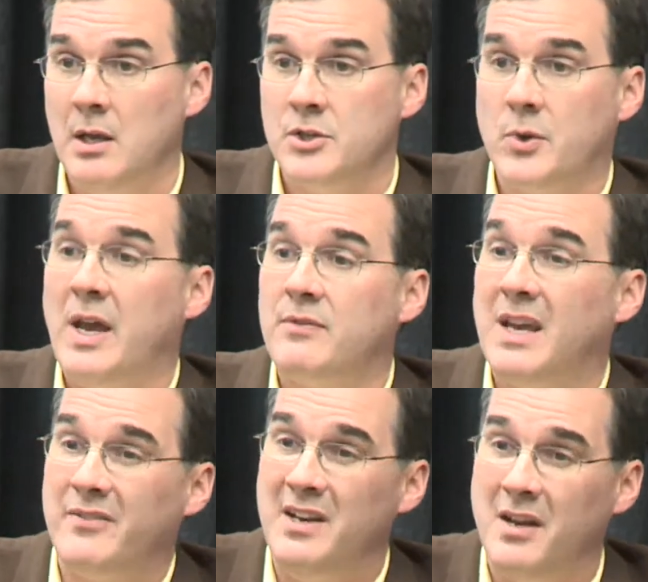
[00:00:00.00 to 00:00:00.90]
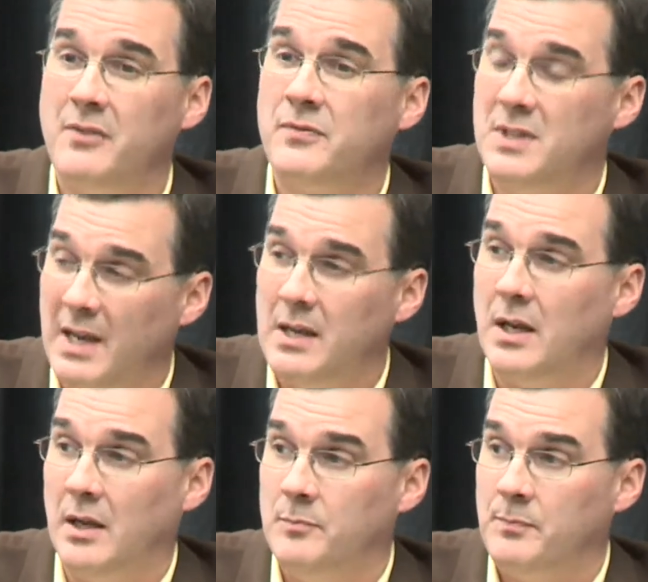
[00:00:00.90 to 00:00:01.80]
So you have to have enough
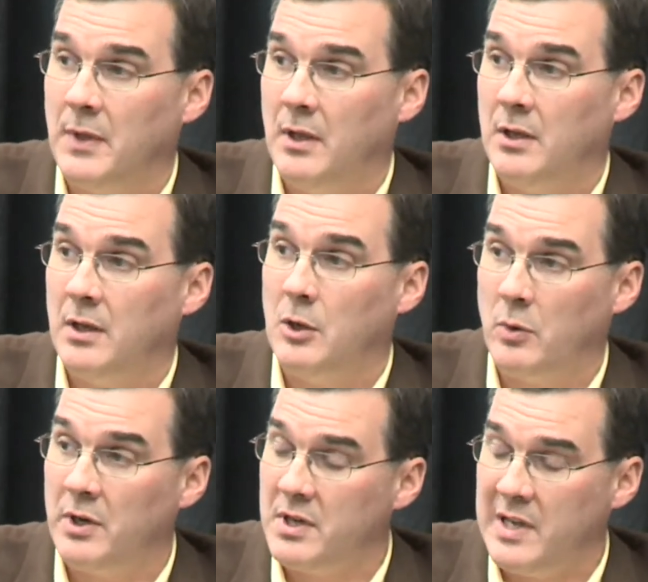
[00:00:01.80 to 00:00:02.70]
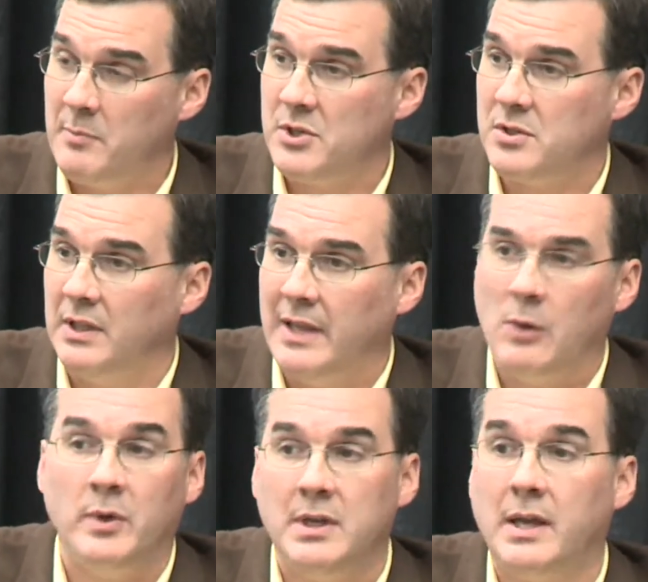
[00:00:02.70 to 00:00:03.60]
data in order to demonstrate
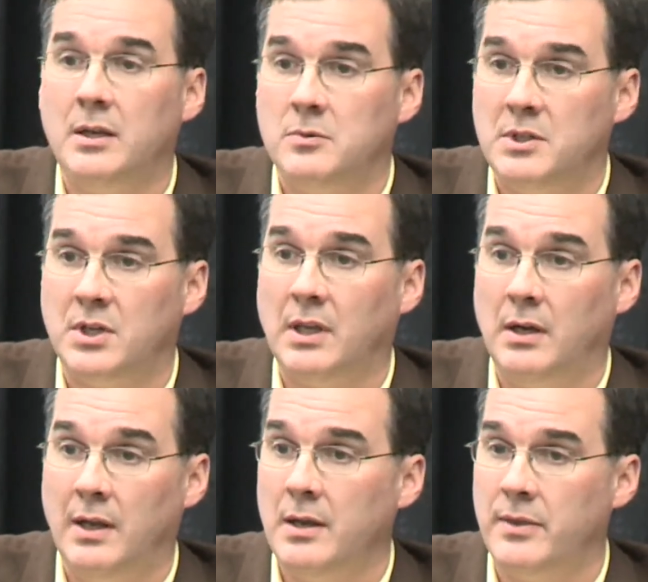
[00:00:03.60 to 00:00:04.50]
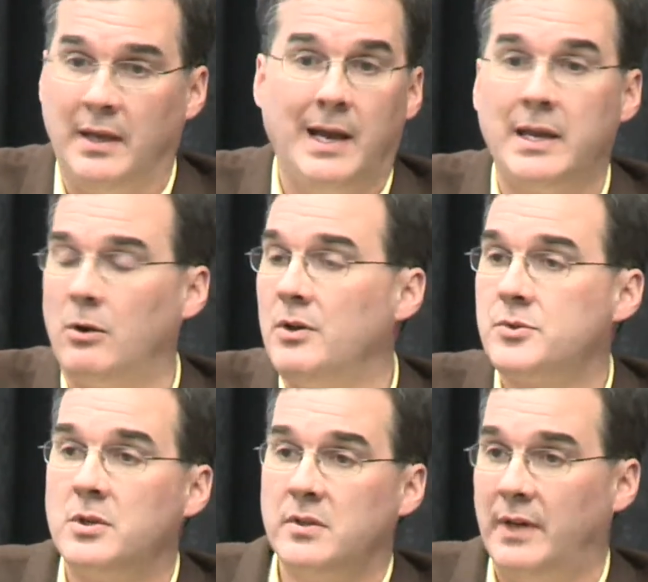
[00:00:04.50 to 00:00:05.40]
that. Well, you get into a chicken and egg thing. I get all
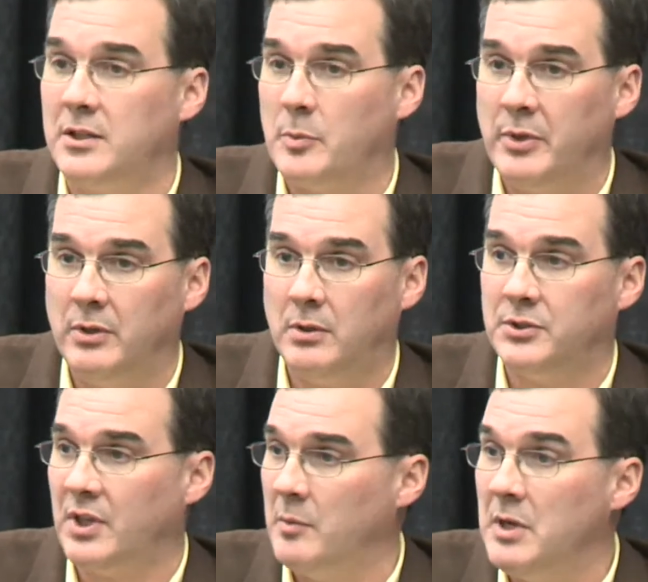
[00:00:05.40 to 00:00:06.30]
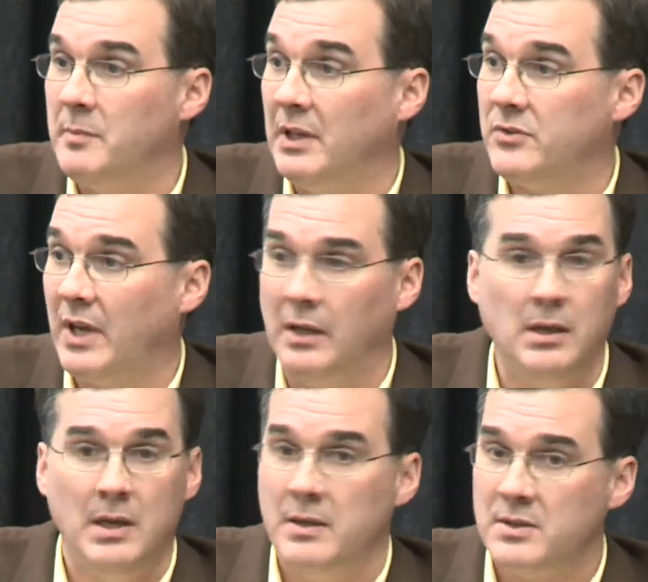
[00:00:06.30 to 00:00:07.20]
sorts of entrepreneurs coming to me and saying,
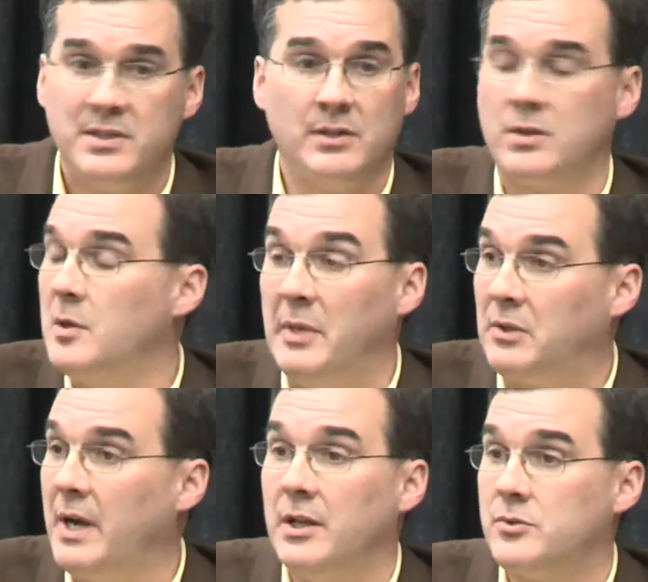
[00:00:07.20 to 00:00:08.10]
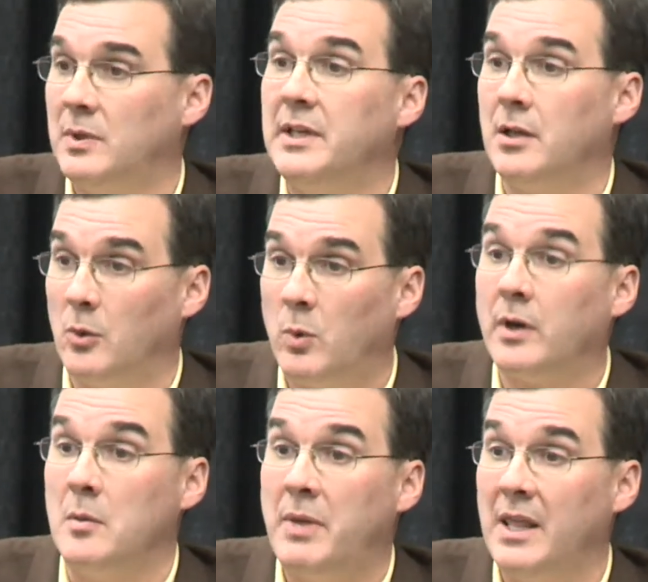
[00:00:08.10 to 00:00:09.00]
this thing's going to be great, it's really going to
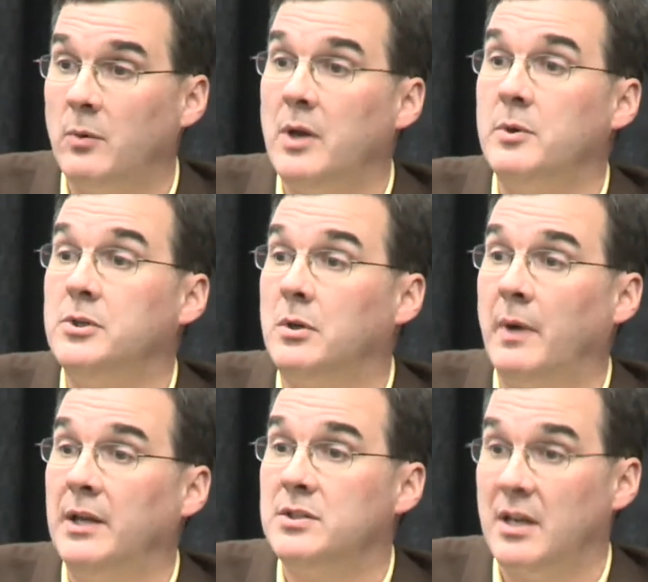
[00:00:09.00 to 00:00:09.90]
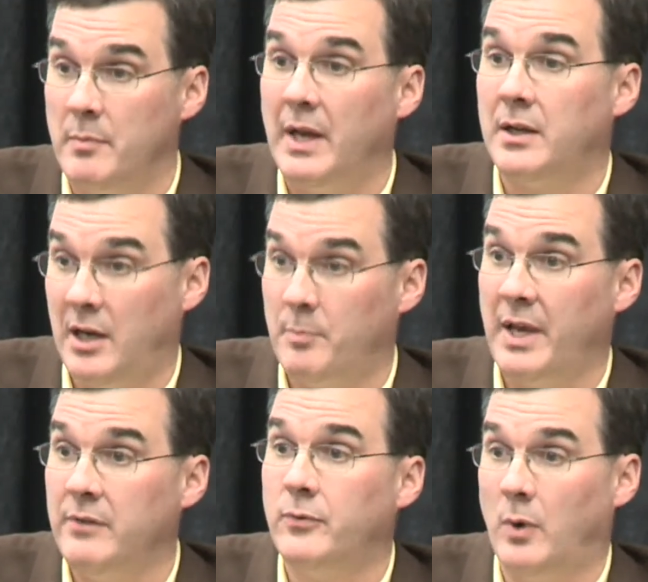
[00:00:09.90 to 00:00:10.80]
work, and by the way, would you arrange to have Medicare
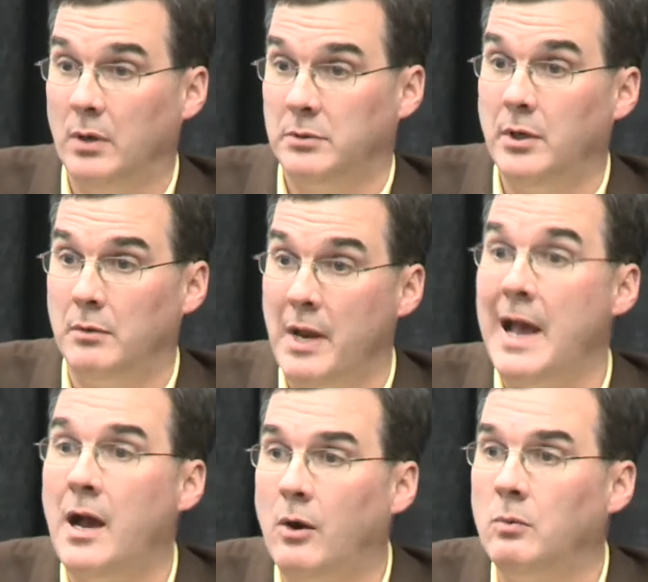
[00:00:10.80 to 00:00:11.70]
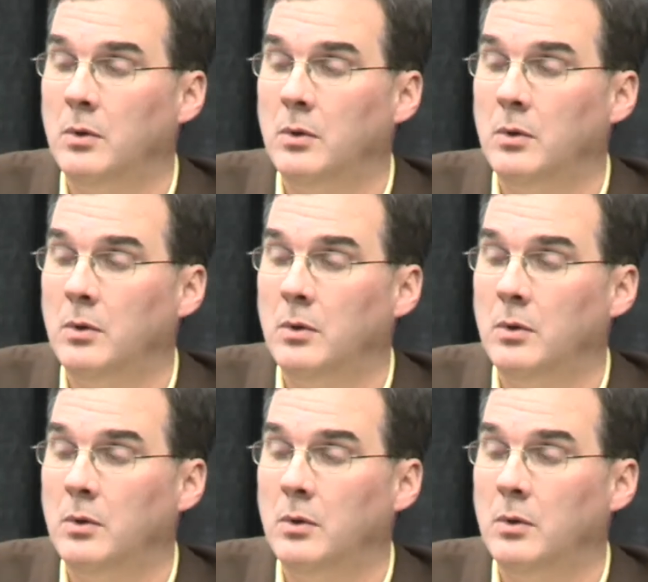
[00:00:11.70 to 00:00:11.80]
pay for it, now?